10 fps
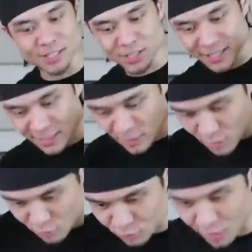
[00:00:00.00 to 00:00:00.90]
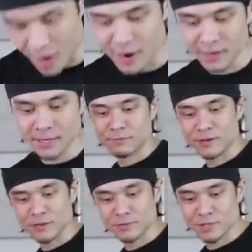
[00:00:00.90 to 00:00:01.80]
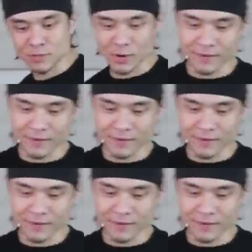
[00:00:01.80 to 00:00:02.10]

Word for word: This shit is raw, fresh from the store.